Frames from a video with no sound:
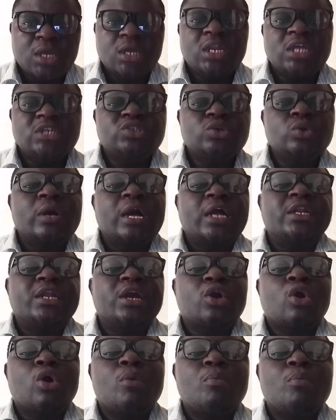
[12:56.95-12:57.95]
Let's look at
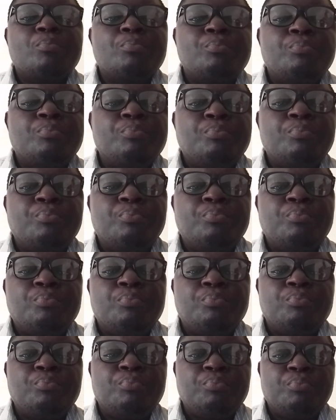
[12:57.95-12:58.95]
the
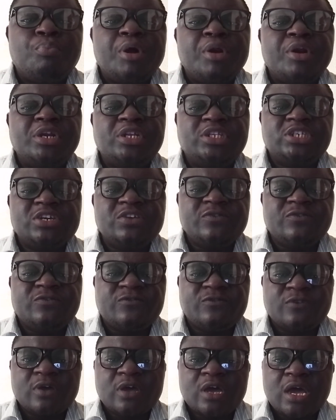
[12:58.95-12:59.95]

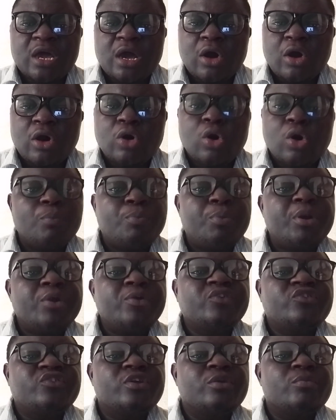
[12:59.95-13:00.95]
comparative or
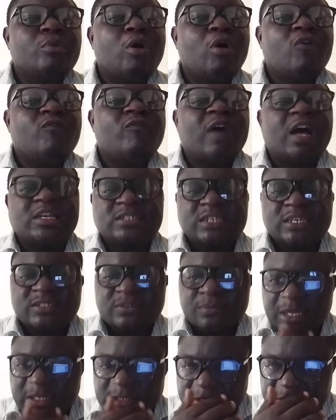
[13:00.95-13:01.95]
comparison of
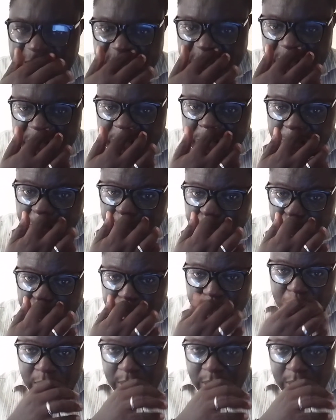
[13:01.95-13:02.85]
assessment strategies.